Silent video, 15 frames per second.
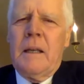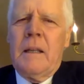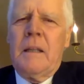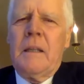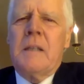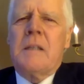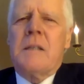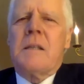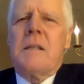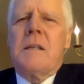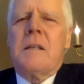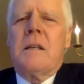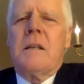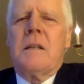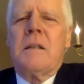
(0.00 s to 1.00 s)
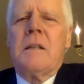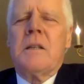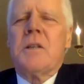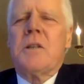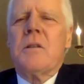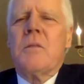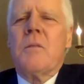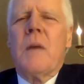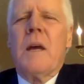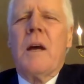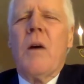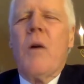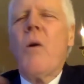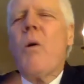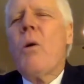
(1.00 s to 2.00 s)
This condition
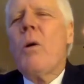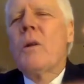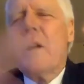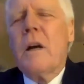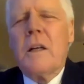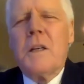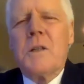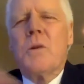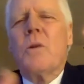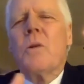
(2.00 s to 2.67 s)
where all knowledge,